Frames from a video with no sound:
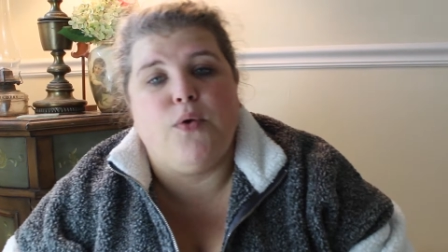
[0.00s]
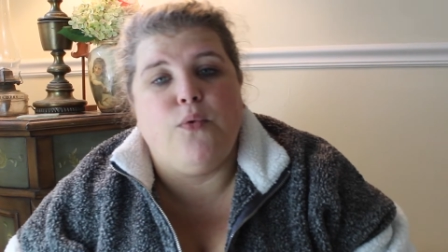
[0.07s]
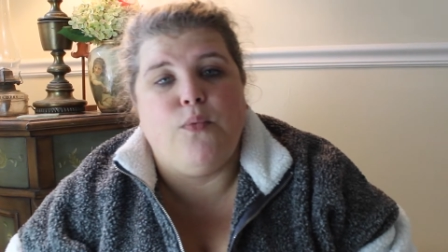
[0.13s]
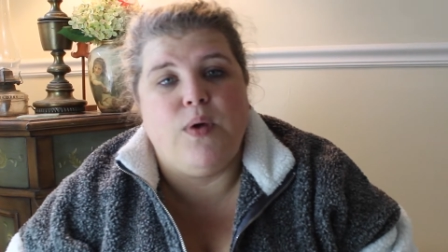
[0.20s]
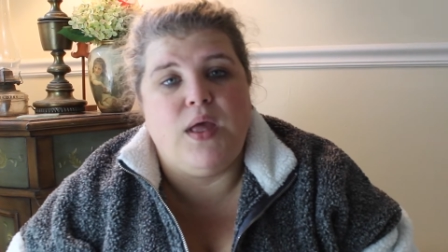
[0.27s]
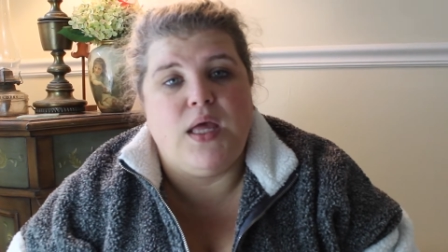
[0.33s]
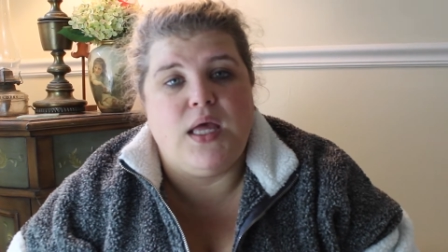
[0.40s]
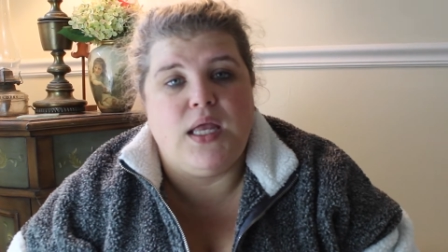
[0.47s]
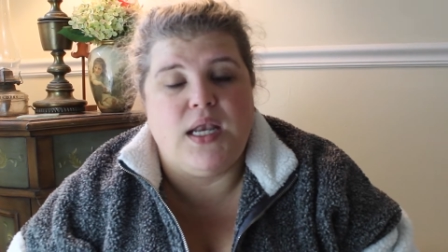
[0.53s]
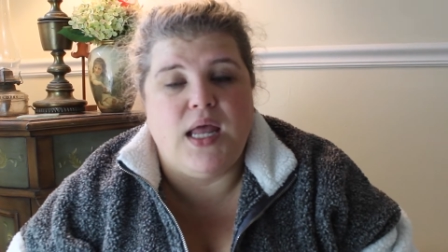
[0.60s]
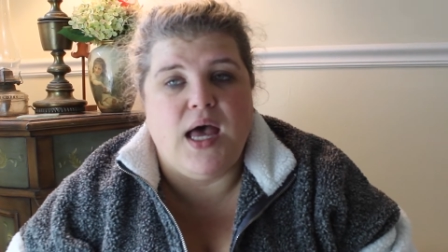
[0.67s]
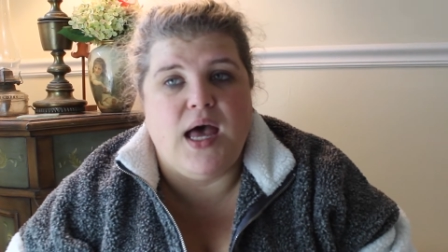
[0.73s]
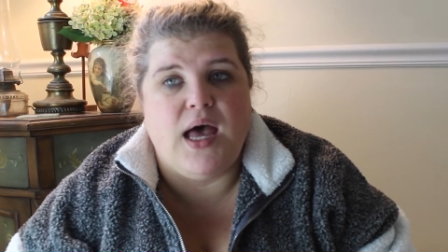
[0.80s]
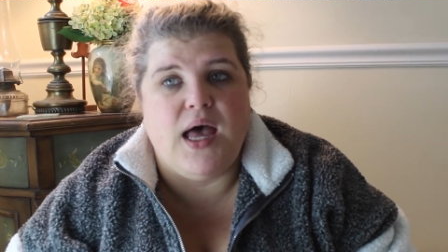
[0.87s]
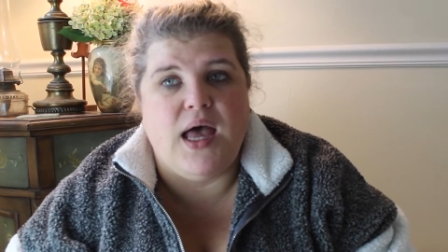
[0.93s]
when
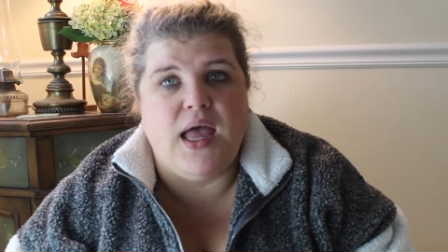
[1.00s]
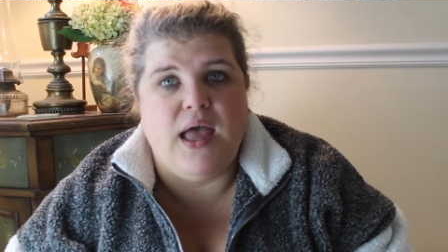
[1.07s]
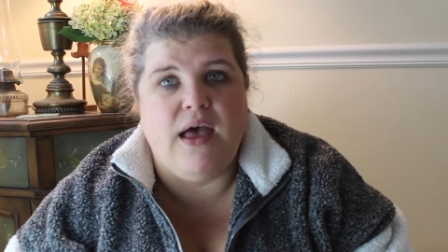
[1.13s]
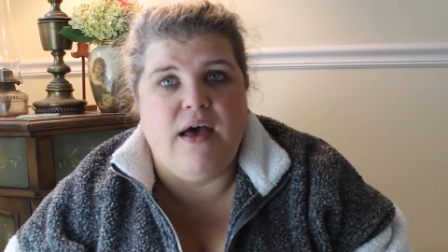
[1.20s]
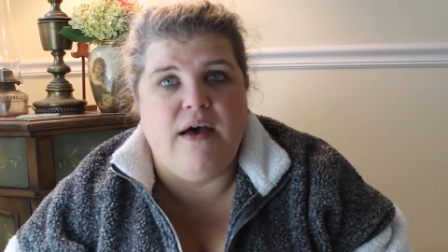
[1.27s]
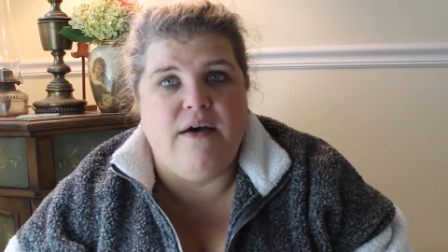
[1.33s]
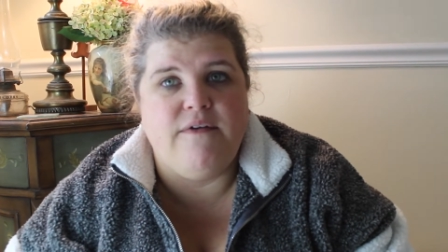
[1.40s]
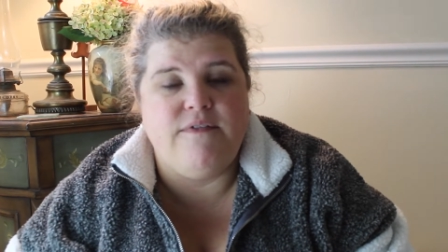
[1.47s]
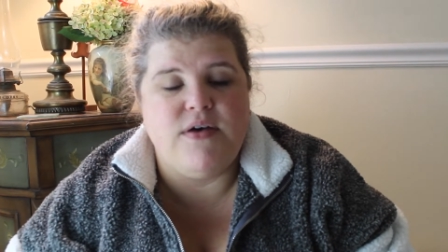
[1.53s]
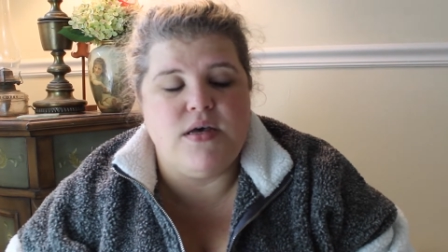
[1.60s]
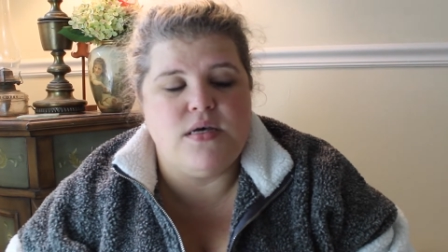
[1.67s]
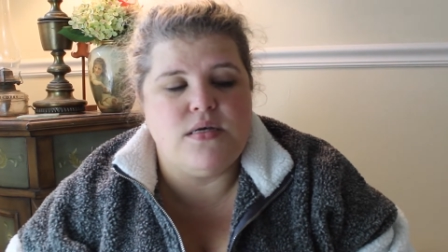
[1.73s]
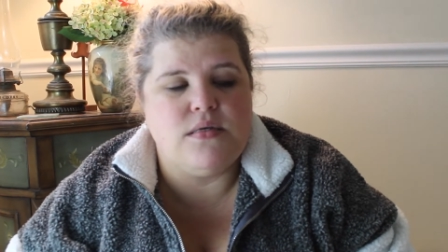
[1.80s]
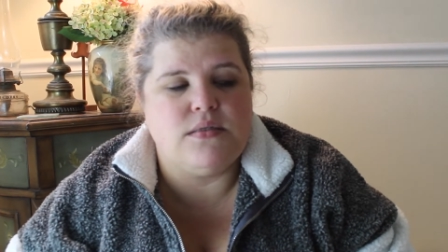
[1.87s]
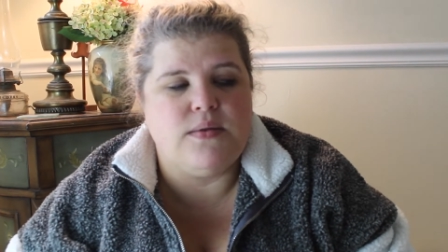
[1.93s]
I
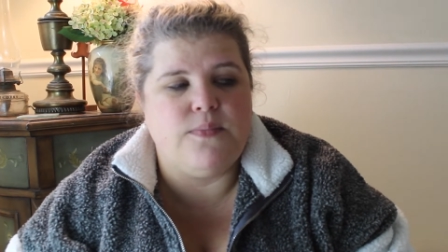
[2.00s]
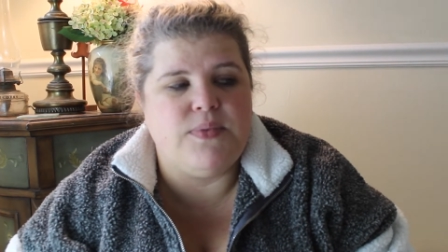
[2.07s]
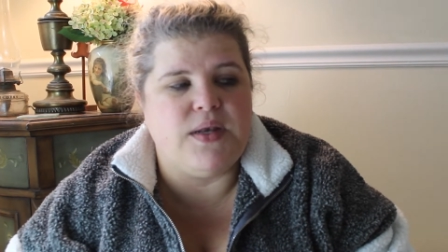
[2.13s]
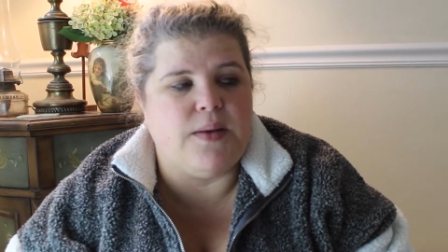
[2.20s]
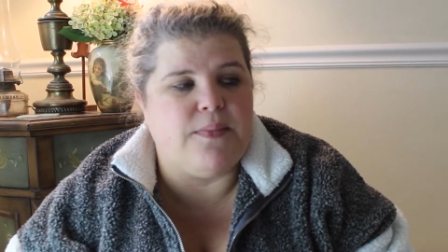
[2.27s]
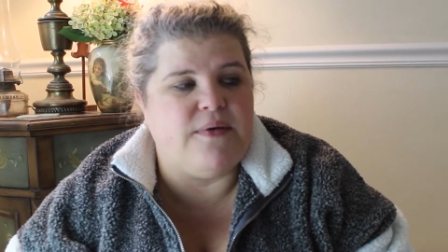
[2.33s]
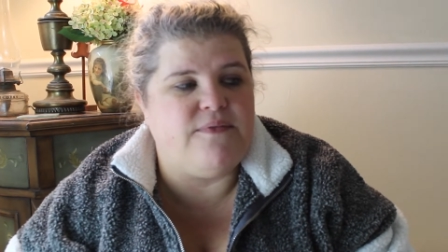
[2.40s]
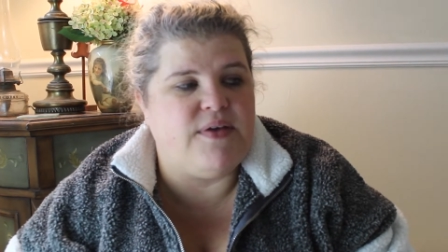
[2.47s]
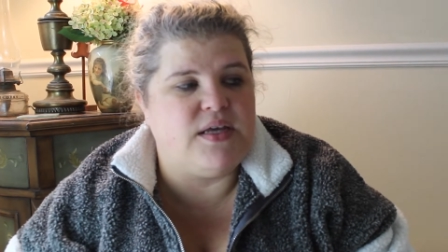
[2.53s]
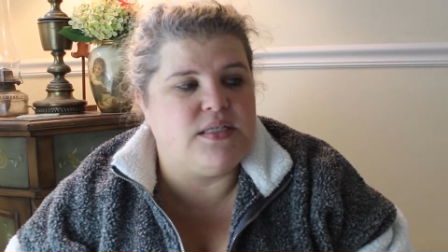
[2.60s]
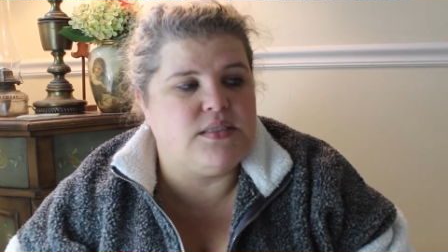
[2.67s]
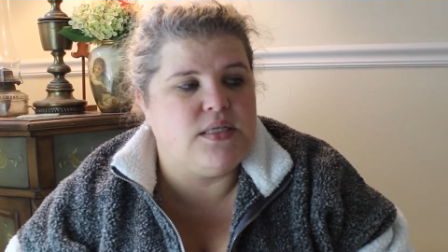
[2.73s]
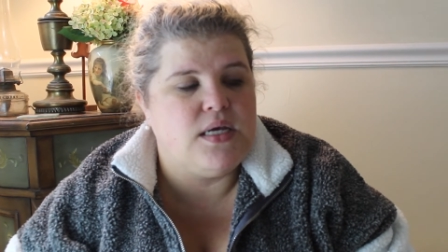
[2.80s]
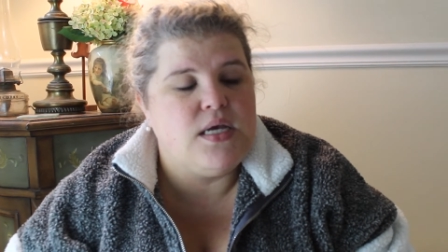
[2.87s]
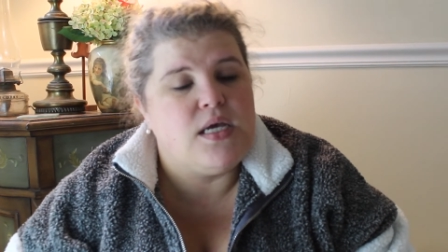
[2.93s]
have something on my
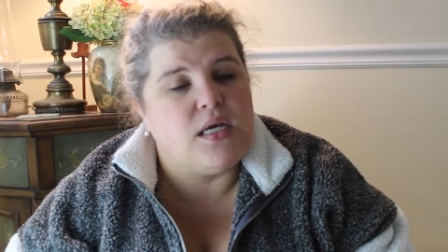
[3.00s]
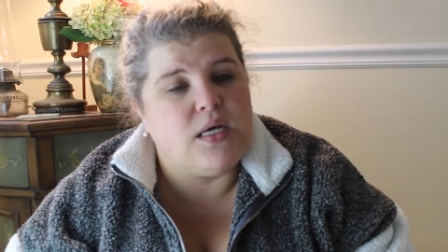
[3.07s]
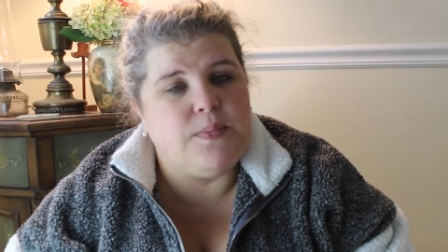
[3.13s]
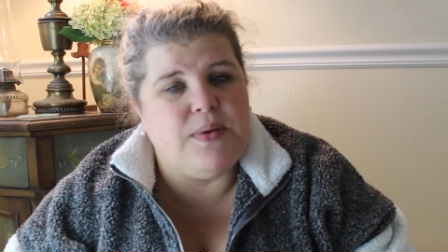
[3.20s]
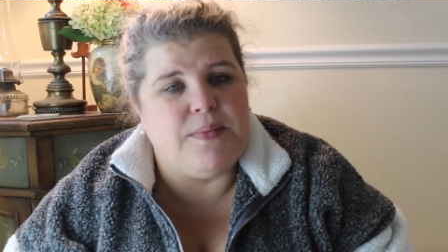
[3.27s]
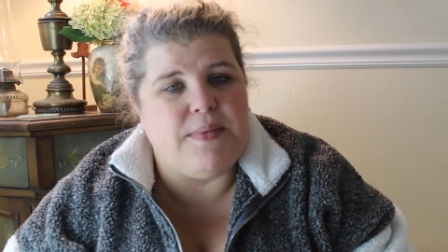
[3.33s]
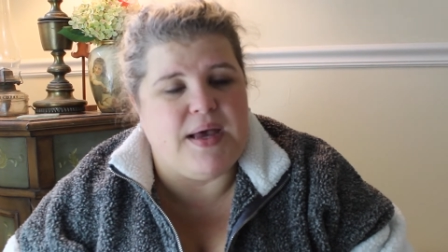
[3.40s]
face. It could be a